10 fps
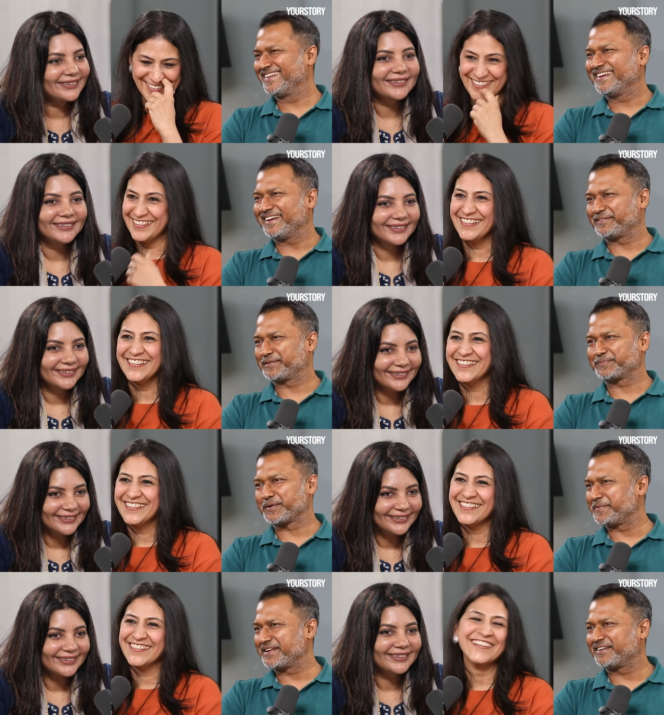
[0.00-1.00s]
Speaker 1: it was
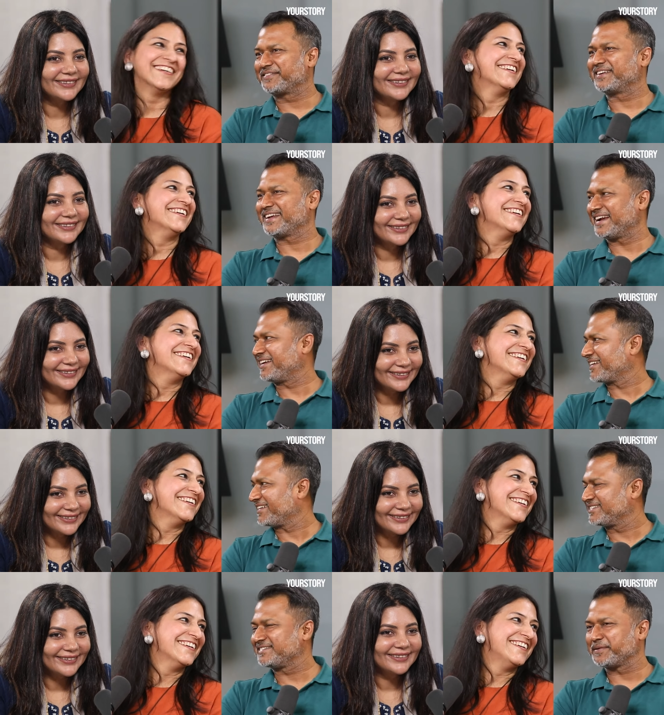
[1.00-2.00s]
probably after 10
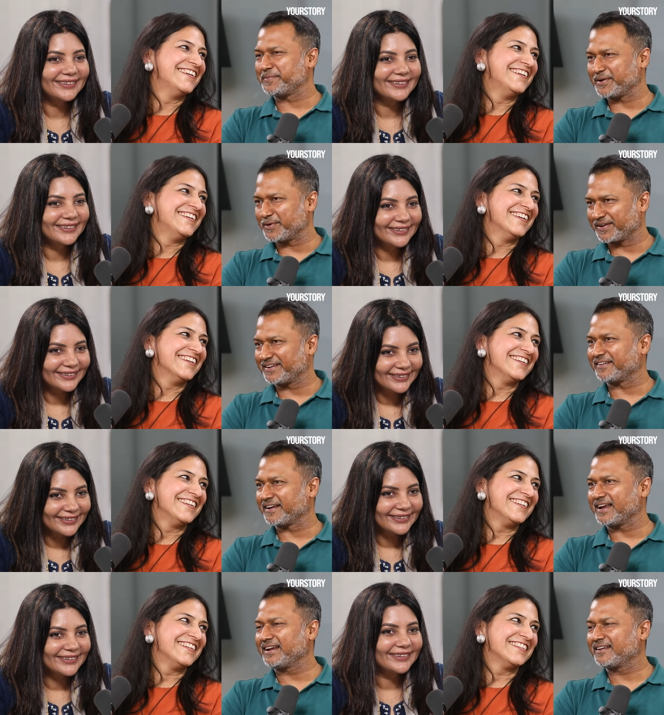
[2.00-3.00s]
trials that we got it
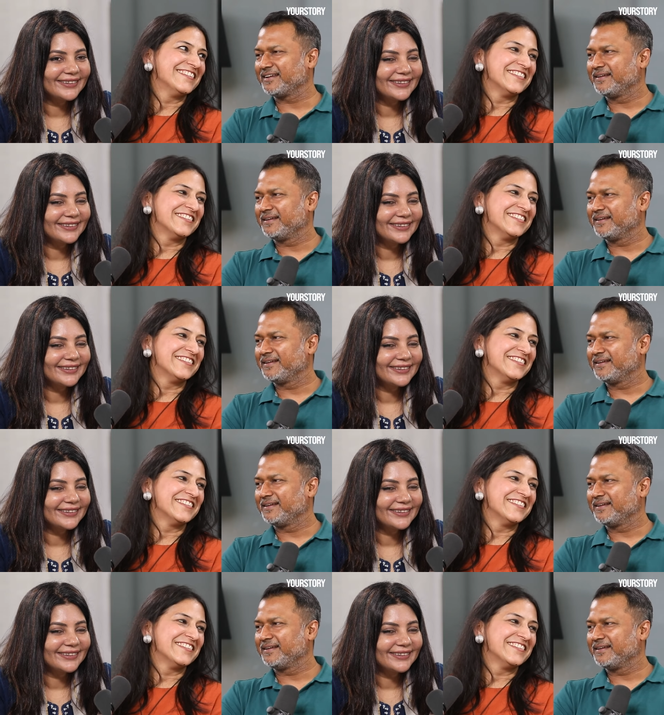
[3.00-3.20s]
right.